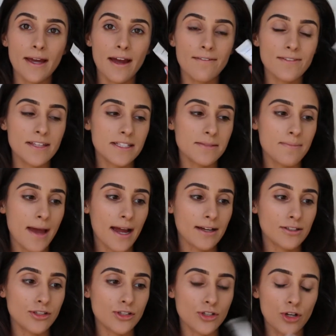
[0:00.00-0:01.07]
Of this MAC
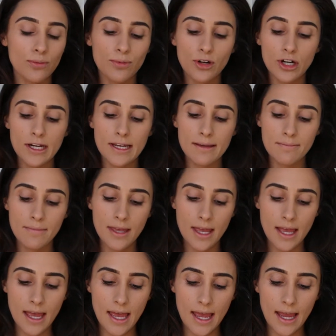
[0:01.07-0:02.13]
strobe cream,
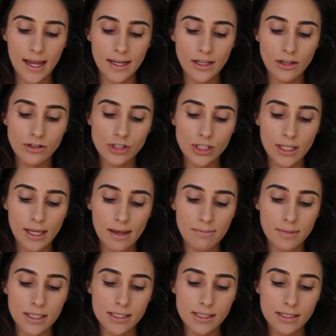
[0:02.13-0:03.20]
and usually I
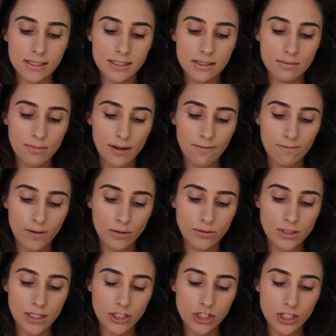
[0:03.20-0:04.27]
mix it into my
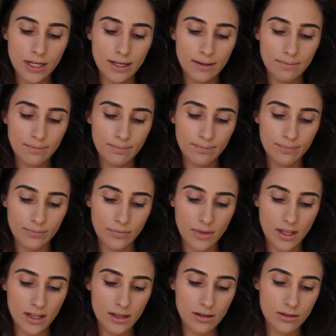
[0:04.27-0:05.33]
foundation.
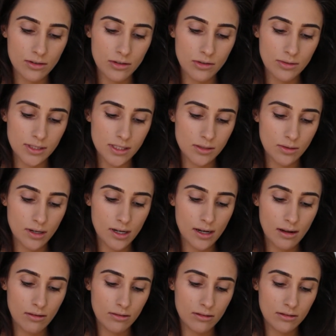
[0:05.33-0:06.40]
Ew, it squirted
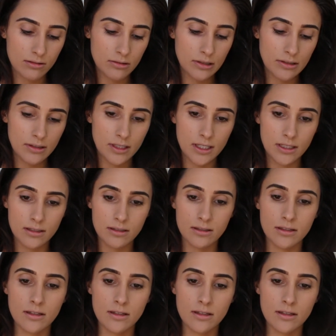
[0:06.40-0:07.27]
out all oily.